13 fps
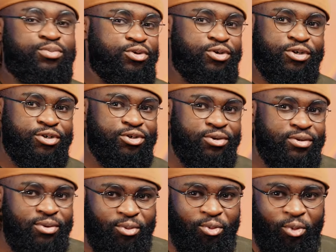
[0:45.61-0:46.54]
production.
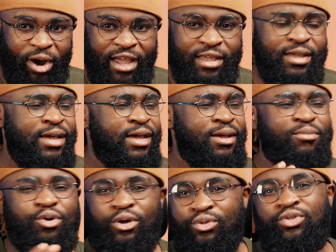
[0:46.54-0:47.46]
Why?
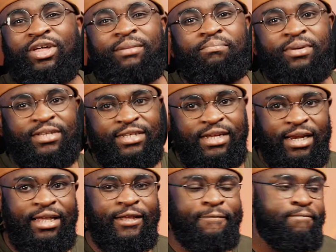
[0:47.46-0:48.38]
Because those are
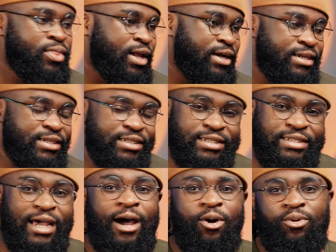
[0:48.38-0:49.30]
basically the
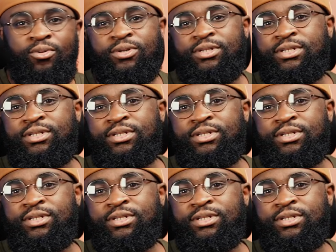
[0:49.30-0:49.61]
sound